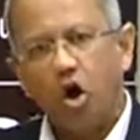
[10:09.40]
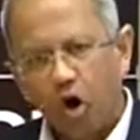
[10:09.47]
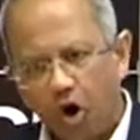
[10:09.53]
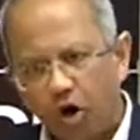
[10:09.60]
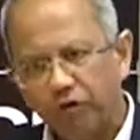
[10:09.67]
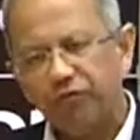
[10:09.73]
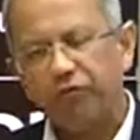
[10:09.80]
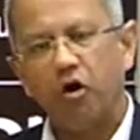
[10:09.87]

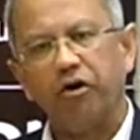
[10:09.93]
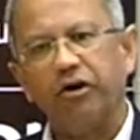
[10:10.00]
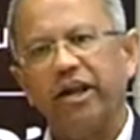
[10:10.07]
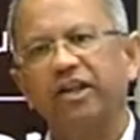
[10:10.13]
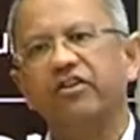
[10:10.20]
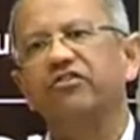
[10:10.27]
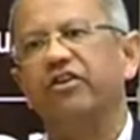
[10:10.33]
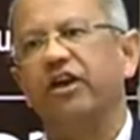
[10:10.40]
or foreign
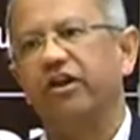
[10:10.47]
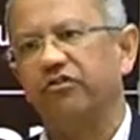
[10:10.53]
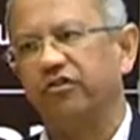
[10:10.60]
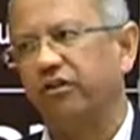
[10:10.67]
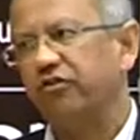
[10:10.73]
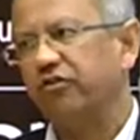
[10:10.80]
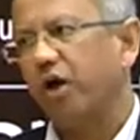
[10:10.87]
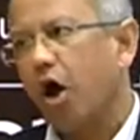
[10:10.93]

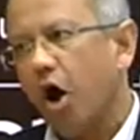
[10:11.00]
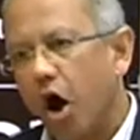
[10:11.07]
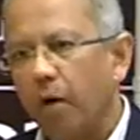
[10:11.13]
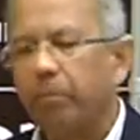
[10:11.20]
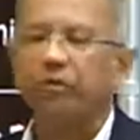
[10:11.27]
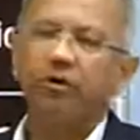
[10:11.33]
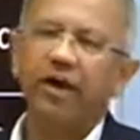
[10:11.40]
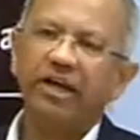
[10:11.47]
insurgents
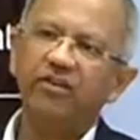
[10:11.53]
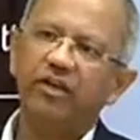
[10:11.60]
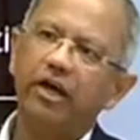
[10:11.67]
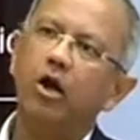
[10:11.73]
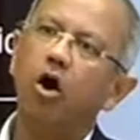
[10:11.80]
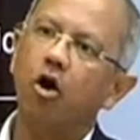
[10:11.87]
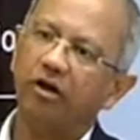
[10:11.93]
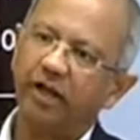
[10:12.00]
operating
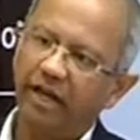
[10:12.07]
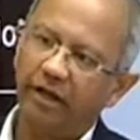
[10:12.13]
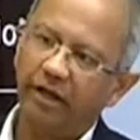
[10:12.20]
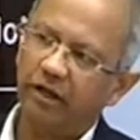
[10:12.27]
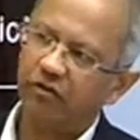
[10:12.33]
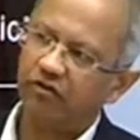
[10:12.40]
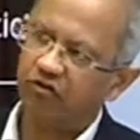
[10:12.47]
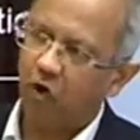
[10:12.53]
on
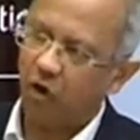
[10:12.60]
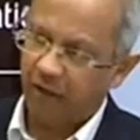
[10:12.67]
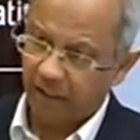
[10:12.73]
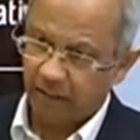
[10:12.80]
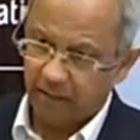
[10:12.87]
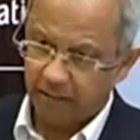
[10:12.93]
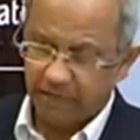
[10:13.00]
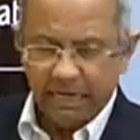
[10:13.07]
Indian soil.
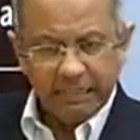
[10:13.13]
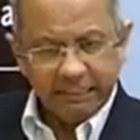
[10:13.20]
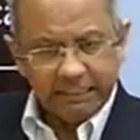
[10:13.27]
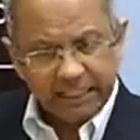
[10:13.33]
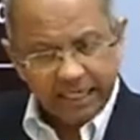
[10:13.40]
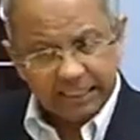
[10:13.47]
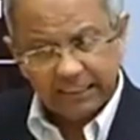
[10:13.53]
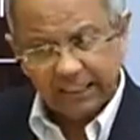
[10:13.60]

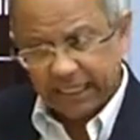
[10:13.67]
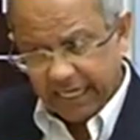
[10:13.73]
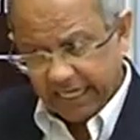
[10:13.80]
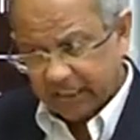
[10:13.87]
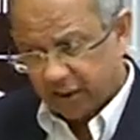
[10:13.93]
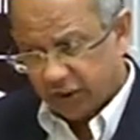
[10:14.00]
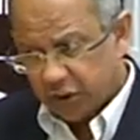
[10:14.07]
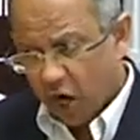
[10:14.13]
This
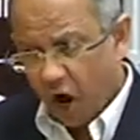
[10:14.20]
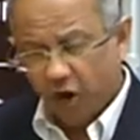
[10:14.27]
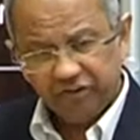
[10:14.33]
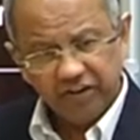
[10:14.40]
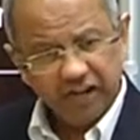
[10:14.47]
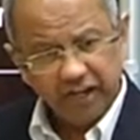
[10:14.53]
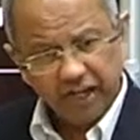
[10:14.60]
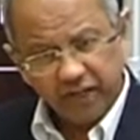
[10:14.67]
is not
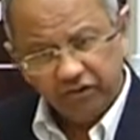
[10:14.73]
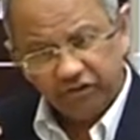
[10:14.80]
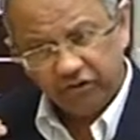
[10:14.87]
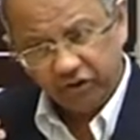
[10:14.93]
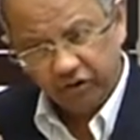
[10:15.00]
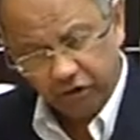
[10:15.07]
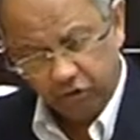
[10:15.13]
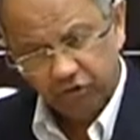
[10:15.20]
an
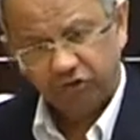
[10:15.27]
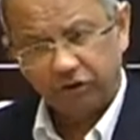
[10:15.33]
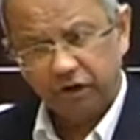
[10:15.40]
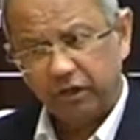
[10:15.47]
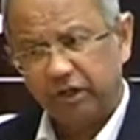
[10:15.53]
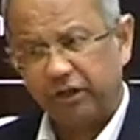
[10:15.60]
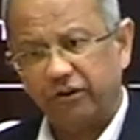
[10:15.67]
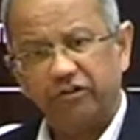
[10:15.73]

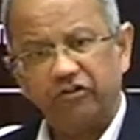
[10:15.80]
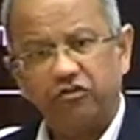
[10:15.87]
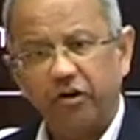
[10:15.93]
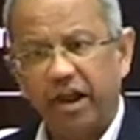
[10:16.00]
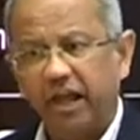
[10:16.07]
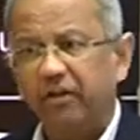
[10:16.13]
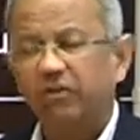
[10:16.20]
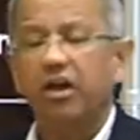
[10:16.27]
institutional
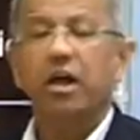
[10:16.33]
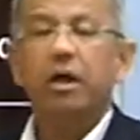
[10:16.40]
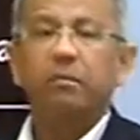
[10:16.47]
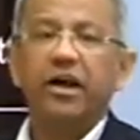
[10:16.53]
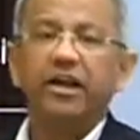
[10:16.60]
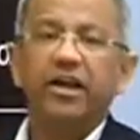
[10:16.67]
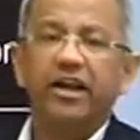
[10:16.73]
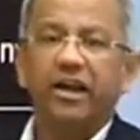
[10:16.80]
constraint,
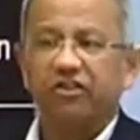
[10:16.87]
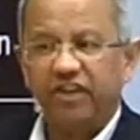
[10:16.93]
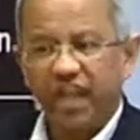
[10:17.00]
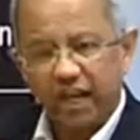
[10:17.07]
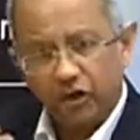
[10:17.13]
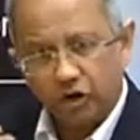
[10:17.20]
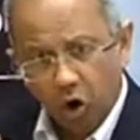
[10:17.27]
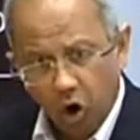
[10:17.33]
but it is
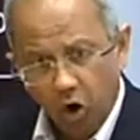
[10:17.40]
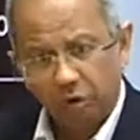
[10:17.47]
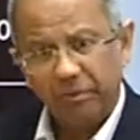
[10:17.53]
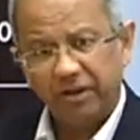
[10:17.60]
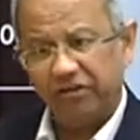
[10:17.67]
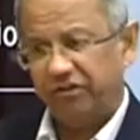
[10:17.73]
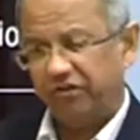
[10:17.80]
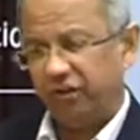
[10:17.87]
a
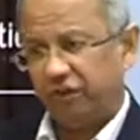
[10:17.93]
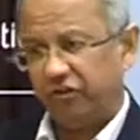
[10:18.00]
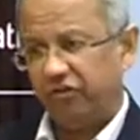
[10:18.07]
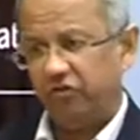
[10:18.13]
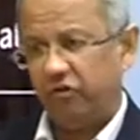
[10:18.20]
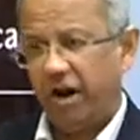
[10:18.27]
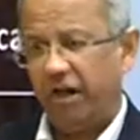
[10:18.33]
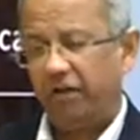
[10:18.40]
normative
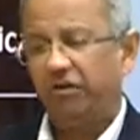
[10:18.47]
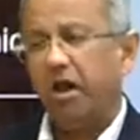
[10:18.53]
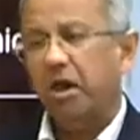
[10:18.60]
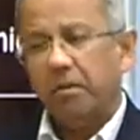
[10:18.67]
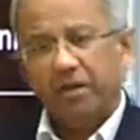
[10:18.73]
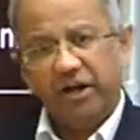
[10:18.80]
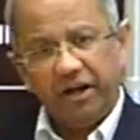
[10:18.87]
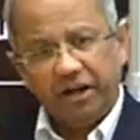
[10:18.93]
constraint,
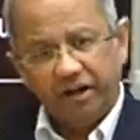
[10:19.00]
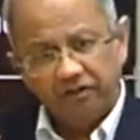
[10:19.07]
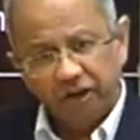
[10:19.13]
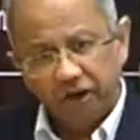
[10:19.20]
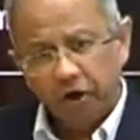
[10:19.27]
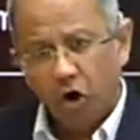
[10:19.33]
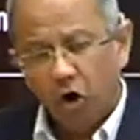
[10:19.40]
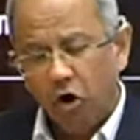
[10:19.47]
but it is
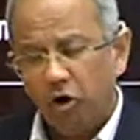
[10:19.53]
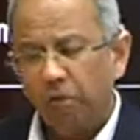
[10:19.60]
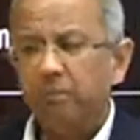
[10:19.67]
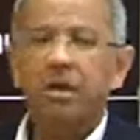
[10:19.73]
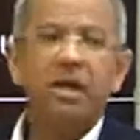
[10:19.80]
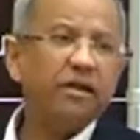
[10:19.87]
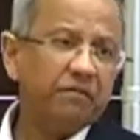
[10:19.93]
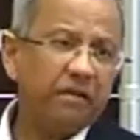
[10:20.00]
a norm
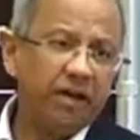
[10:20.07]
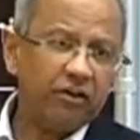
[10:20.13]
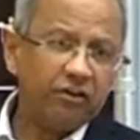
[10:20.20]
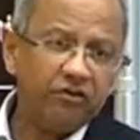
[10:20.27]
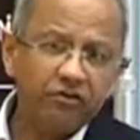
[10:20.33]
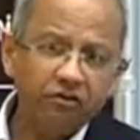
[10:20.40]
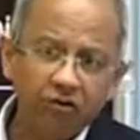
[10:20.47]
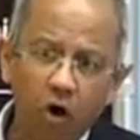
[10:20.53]
that is
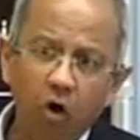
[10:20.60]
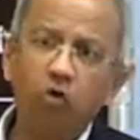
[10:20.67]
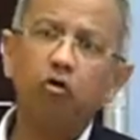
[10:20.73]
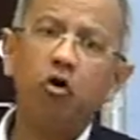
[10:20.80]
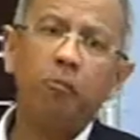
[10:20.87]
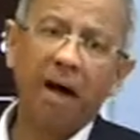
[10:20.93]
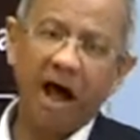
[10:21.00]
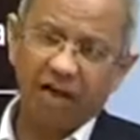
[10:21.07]
so
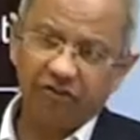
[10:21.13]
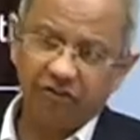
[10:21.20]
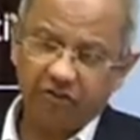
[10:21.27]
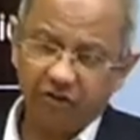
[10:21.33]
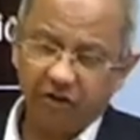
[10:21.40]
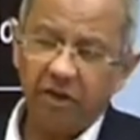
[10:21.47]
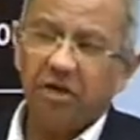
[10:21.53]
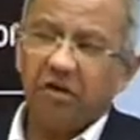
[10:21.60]

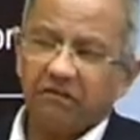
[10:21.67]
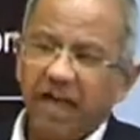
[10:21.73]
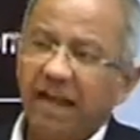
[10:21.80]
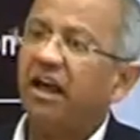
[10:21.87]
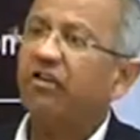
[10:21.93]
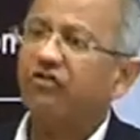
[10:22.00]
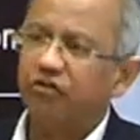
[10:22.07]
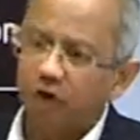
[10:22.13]
robust that
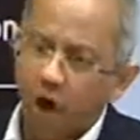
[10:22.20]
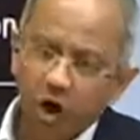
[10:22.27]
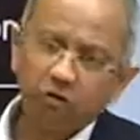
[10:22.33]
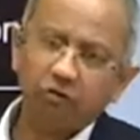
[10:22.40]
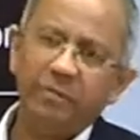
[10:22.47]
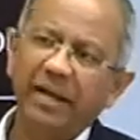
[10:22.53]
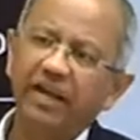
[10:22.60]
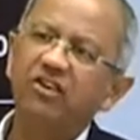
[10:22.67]
has not
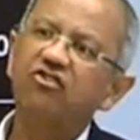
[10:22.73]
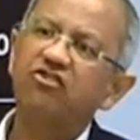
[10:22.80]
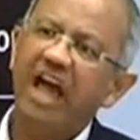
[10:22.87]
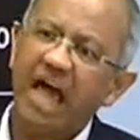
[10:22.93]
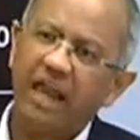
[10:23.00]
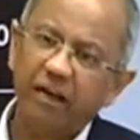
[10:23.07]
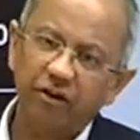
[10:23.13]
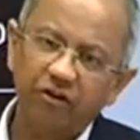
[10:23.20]
been
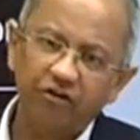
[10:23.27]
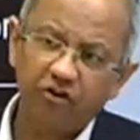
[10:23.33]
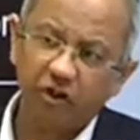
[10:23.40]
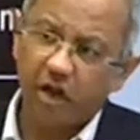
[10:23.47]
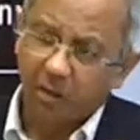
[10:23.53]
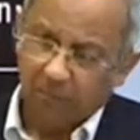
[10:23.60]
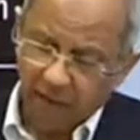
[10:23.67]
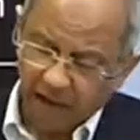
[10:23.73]
challenged
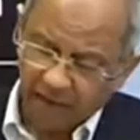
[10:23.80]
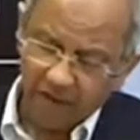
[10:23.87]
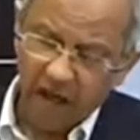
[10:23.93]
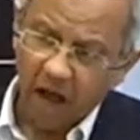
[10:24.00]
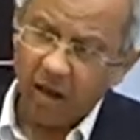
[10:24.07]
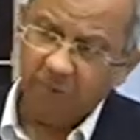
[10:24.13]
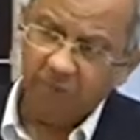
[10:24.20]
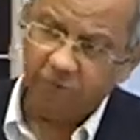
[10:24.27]
by the
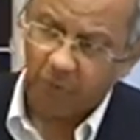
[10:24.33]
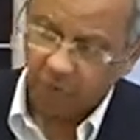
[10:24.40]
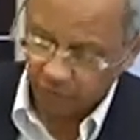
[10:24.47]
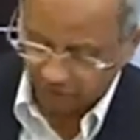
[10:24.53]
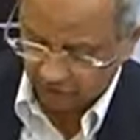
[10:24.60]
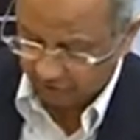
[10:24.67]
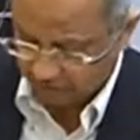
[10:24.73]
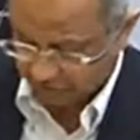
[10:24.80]
armed
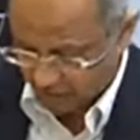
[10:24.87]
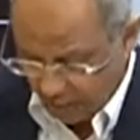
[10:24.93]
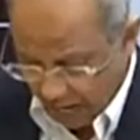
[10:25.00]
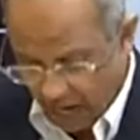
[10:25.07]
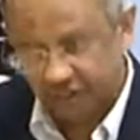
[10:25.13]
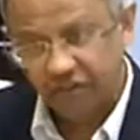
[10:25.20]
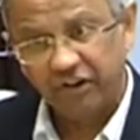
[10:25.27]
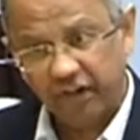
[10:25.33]
forces
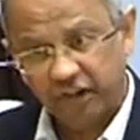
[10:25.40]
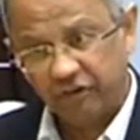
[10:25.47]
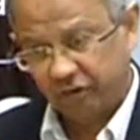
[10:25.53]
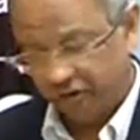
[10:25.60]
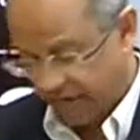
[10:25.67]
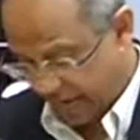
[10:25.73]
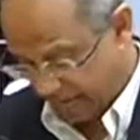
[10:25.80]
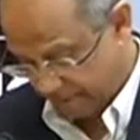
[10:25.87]
until
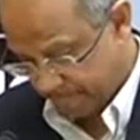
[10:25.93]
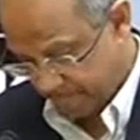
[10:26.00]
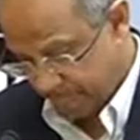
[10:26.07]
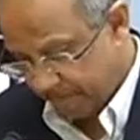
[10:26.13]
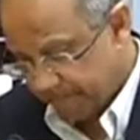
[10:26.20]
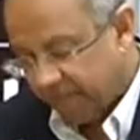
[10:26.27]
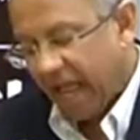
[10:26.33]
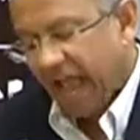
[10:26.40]
today.
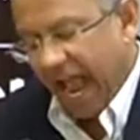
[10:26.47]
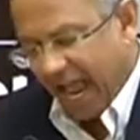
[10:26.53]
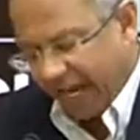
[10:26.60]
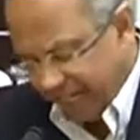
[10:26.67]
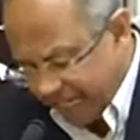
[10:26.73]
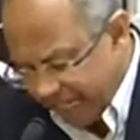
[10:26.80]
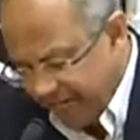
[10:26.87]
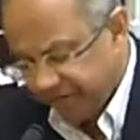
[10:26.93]

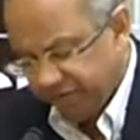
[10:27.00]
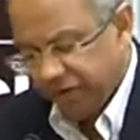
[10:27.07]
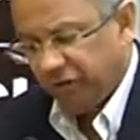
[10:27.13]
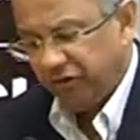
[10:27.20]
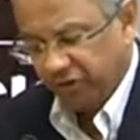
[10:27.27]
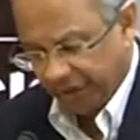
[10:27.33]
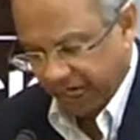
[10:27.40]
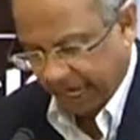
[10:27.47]
And even
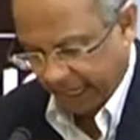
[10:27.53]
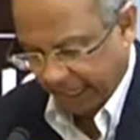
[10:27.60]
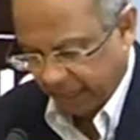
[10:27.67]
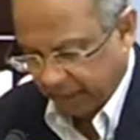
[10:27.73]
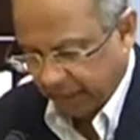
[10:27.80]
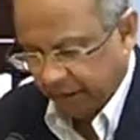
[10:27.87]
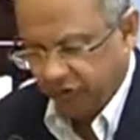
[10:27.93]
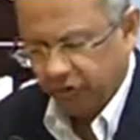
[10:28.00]

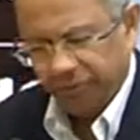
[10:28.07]
today, to